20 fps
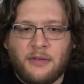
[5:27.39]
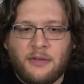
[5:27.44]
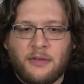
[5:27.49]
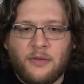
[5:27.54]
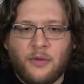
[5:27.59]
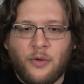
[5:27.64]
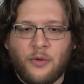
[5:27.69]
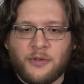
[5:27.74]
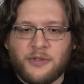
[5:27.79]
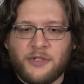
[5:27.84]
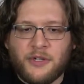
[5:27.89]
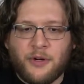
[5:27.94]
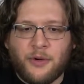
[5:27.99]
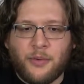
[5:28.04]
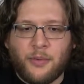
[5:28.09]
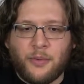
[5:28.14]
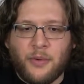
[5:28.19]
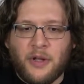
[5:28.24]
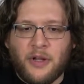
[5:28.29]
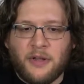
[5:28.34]
holes here
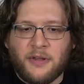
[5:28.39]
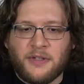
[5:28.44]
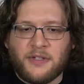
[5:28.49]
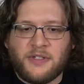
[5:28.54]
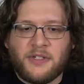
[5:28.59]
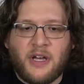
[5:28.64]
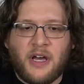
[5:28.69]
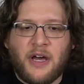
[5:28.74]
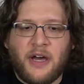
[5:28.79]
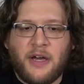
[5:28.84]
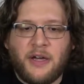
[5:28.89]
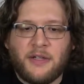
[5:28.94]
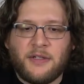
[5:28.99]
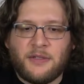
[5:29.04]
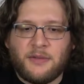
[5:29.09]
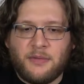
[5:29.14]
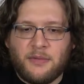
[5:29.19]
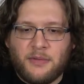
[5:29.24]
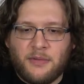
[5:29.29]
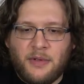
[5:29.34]
well on the
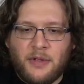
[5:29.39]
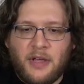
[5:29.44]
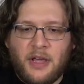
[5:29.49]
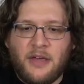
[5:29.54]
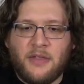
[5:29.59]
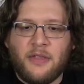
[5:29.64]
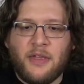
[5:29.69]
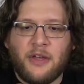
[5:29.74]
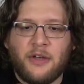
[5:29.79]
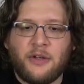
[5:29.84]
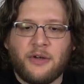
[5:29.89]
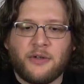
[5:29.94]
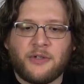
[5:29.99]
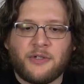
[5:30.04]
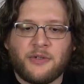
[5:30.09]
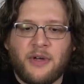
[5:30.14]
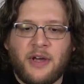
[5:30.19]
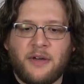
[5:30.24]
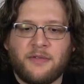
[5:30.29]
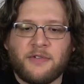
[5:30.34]
sides, and then you
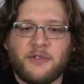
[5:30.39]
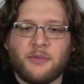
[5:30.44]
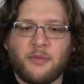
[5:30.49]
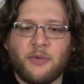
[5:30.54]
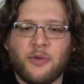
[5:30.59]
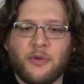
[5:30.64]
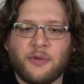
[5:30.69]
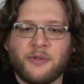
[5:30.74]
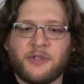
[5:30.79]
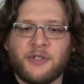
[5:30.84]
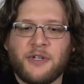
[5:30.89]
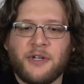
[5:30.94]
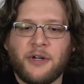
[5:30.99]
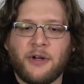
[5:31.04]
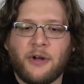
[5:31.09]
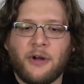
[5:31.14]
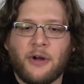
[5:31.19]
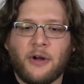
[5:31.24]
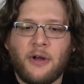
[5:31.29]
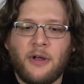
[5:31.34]
also have some holes
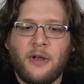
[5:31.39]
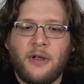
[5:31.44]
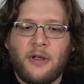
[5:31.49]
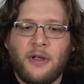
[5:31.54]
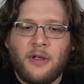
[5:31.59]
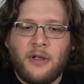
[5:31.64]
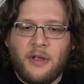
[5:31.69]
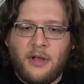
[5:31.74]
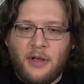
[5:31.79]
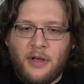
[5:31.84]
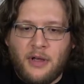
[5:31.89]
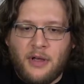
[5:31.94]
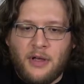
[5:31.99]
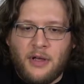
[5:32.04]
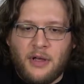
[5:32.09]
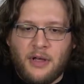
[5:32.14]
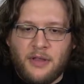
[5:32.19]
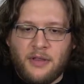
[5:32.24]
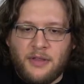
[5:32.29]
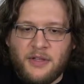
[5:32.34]
here
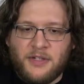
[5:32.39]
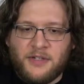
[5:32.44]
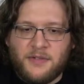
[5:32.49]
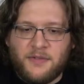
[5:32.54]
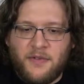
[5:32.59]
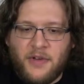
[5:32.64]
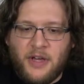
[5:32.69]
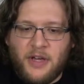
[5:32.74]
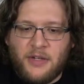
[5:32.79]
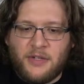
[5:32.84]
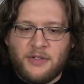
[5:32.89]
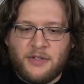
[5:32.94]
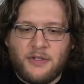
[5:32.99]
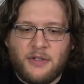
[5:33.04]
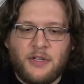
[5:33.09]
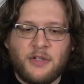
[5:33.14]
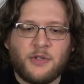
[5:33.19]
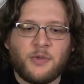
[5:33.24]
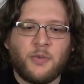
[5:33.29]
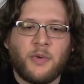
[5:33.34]
on this face,
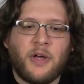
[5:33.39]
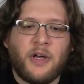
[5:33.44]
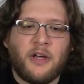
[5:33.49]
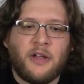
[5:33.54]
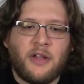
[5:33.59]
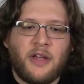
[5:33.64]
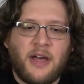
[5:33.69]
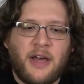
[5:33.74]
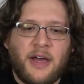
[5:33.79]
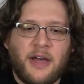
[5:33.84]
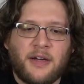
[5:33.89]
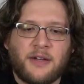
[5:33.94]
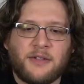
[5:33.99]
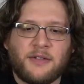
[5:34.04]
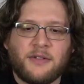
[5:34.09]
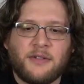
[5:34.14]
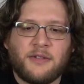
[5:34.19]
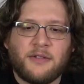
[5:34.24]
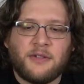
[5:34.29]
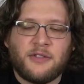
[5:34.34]
as well
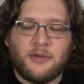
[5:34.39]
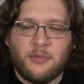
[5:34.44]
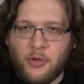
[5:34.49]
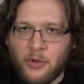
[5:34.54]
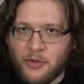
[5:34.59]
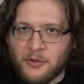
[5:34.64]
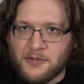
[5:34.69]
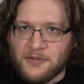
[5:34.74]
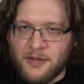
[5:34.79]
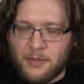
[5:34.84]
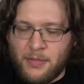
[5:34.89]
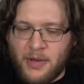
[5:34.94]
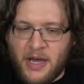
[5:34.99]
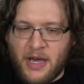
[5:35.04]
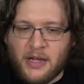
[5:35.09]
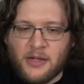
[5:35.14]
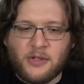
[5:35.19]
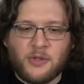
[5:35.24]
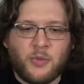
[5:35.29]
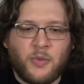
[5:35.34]
as some holes in the
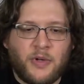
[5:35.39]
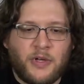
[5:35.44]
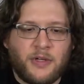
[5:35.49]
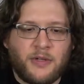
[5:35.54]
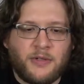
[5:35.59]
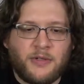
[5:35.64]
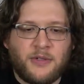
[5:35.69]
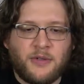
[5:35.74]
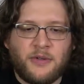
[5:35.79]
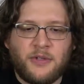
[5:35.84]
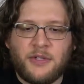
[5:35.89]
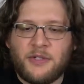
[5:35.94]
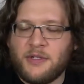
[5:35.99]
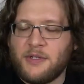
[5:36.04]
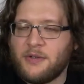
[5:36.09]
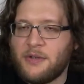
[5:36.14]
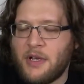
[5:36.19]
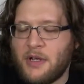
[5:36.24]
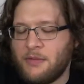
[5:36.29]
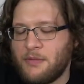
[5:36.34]
back as well. So this
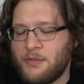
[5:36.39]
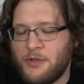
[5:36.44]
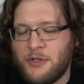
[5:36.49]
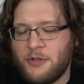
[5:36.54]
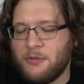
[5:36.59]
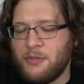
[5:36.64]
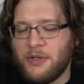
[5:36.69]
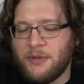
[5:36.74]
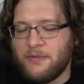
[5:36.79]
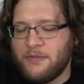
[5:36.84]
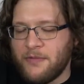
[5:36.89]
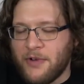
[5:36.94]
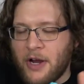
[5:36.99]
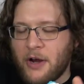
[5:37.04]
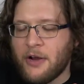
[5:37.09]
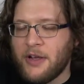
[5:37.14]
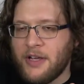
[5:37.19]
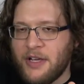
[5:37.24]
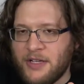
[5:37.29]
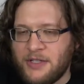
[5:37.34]
should be
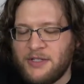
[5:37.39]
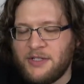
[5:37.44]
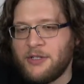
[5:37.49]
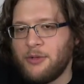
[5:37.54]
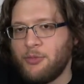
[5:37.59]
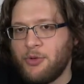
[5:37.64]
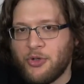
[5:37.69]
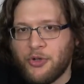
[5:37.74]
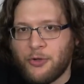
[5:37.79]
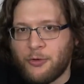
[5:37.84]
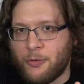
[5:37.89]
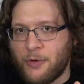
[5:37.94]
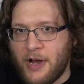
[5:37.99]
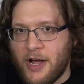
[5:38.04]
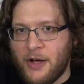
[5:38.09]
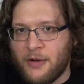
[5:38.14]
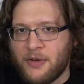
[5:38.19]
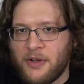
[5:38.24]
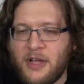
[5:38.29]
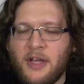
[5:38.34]
very easy to build
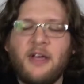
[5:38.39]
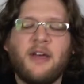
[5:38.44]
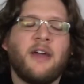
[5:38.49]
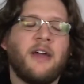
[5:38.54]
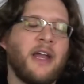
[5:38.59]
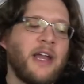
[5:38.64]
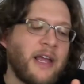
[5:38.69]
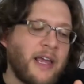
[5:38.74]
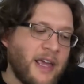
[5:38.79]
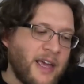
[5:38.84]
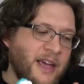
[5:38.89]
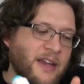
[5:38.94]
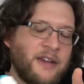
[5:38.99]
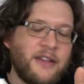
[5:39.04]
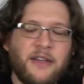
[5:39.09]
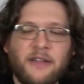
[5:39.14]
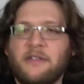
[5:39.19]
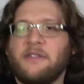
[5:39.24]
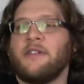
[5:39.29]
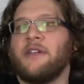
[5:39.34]
around, and again,
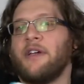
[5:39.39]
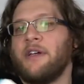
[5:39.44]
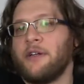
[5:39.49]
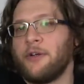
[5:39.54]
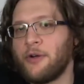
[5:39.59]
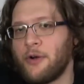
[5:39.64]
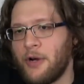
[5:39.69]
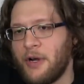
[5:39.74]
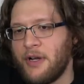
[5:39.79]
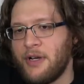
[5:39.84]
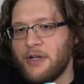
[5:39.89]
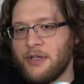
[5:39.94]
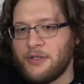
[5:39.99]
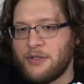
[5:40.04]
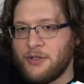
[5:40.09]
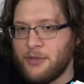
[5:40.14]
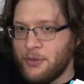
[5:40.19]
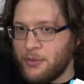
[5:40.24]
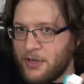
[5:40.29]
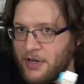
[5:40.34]
easy to integrate
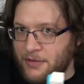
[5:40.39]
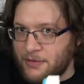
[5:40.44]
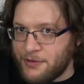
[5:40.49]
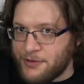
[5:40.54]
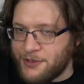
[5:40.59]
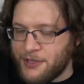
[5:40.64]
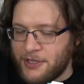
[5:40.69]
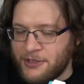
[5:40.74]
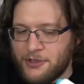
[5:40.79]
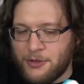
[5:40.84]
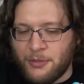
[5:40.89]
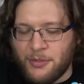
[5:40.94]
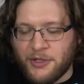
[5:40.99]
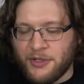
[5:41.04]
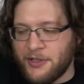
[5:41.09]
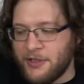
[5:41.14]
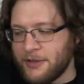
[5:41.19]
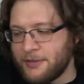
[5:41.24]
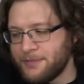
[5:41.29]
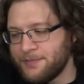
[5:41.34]
into whatever sets you're building.